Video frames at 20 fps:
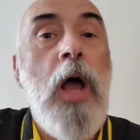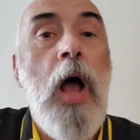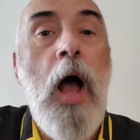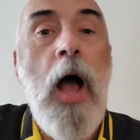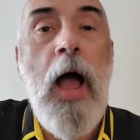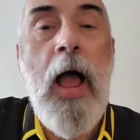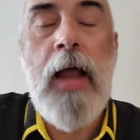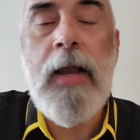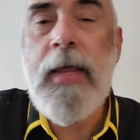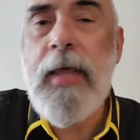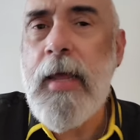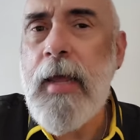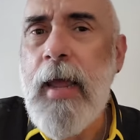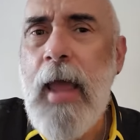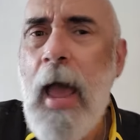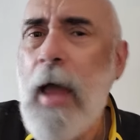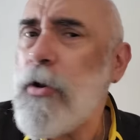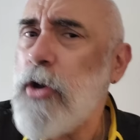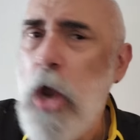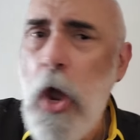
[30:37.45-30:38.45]
And he
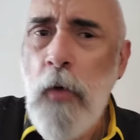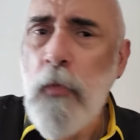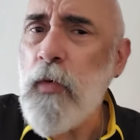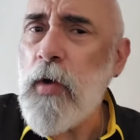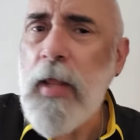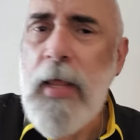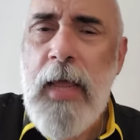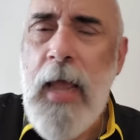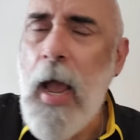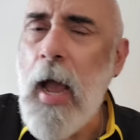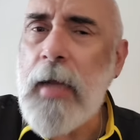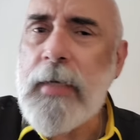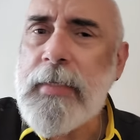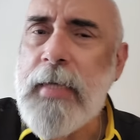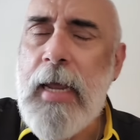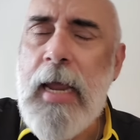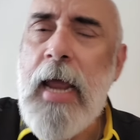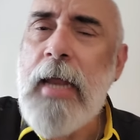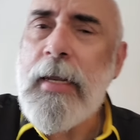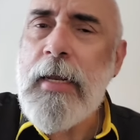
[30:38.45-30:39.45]
had no really
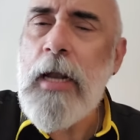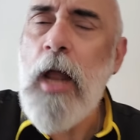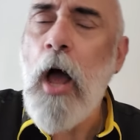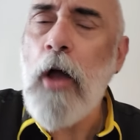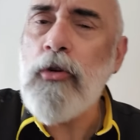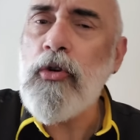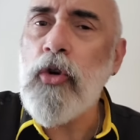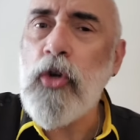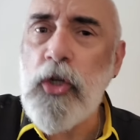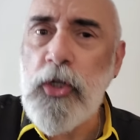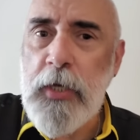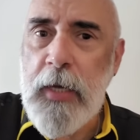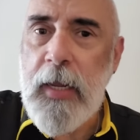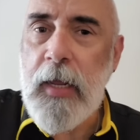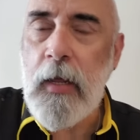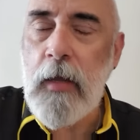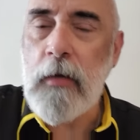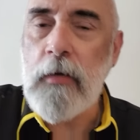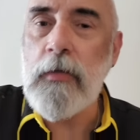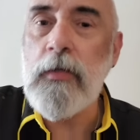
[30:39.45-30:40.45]
idea. He didn't
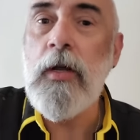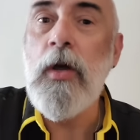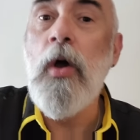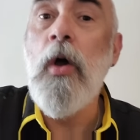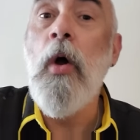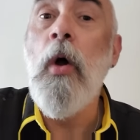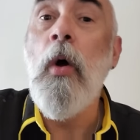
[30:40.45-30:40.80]
understand